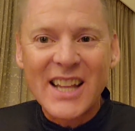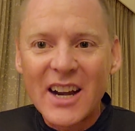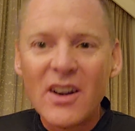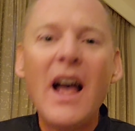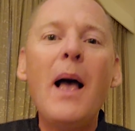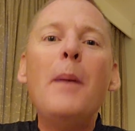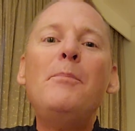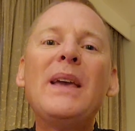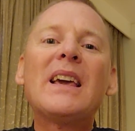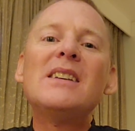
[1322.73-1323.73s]
there
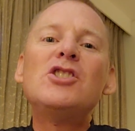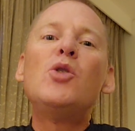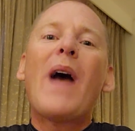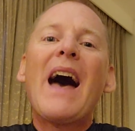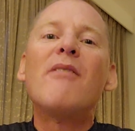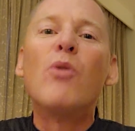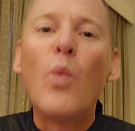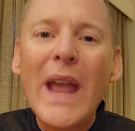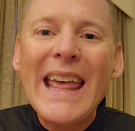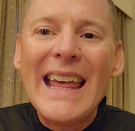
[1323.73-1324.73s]
because you have
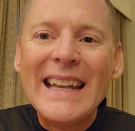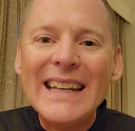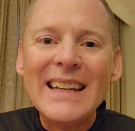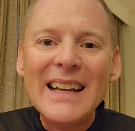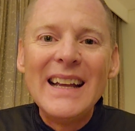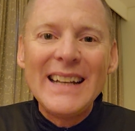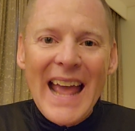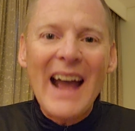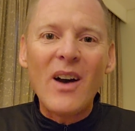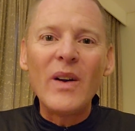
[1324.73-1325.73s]
wind.
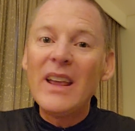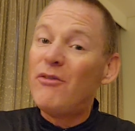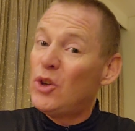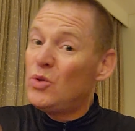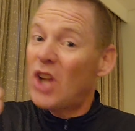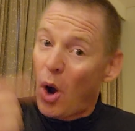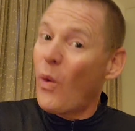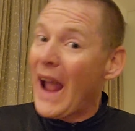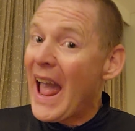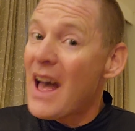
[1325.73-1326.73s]
Now, if you
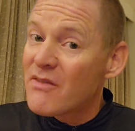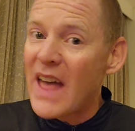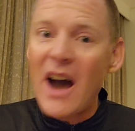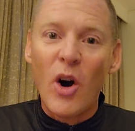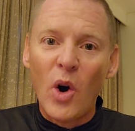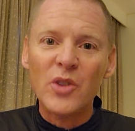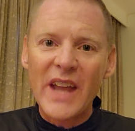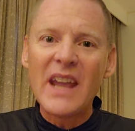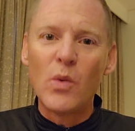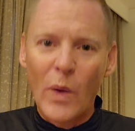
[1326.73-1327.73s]
don't have that all
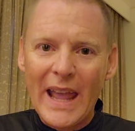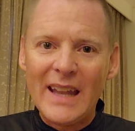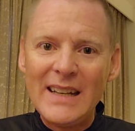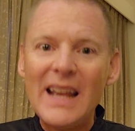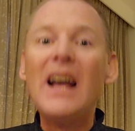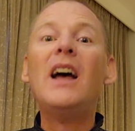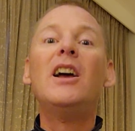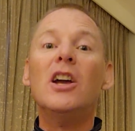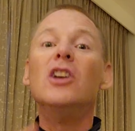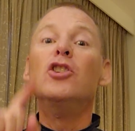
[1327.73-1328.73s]
day wind,
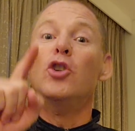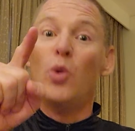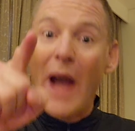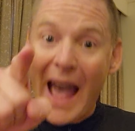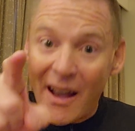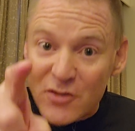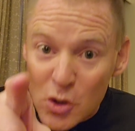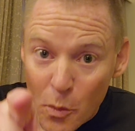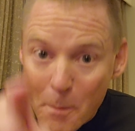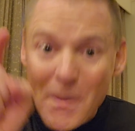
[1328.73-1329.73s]
you have
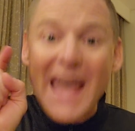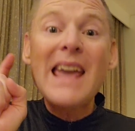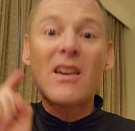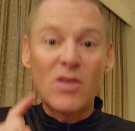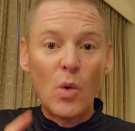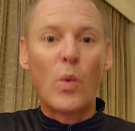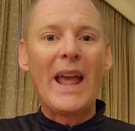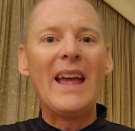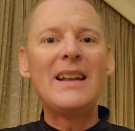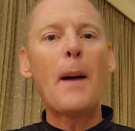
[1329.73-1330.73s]
to make the
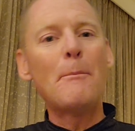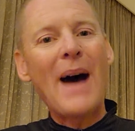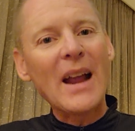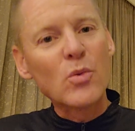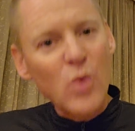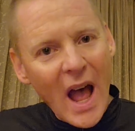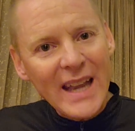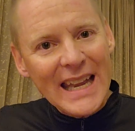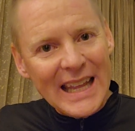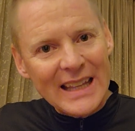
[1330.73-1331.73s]
wind by
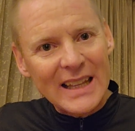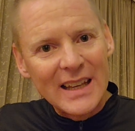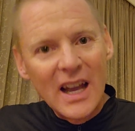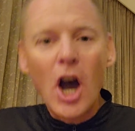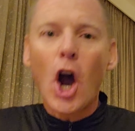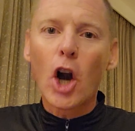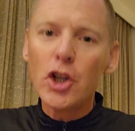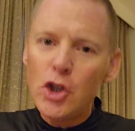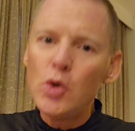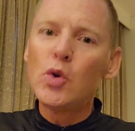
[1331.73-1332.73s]
running. Are
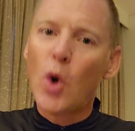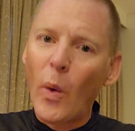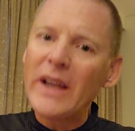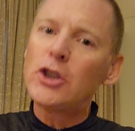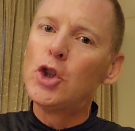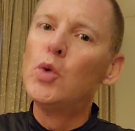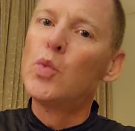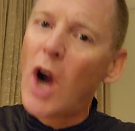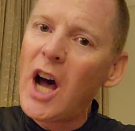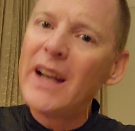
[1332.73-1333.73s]
you going to
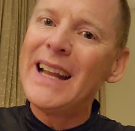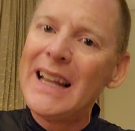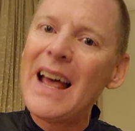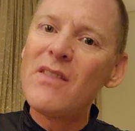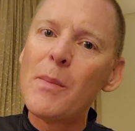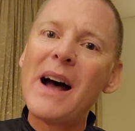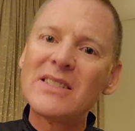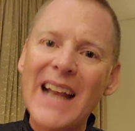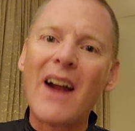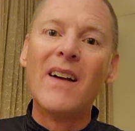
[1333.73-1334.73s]
run 11
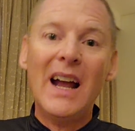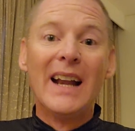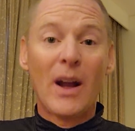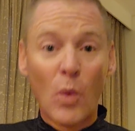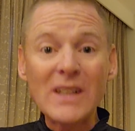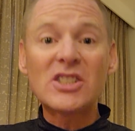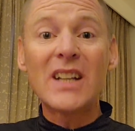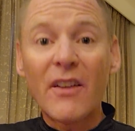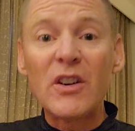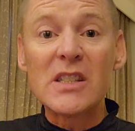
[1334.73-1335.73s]
miles an hour? Now, what's the
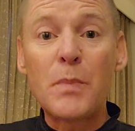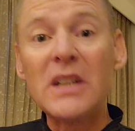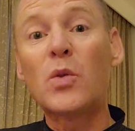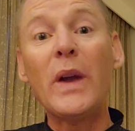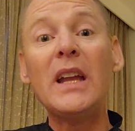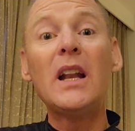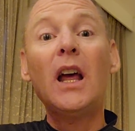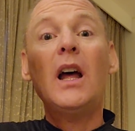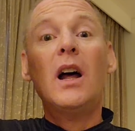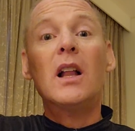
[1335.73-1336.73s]
difference between
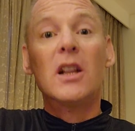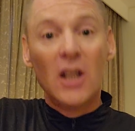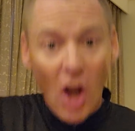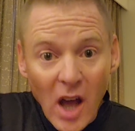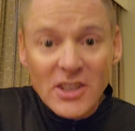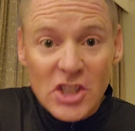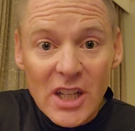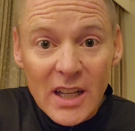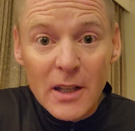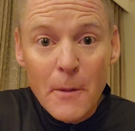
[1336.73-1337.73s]

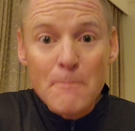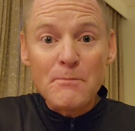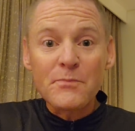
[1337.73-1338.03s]
launching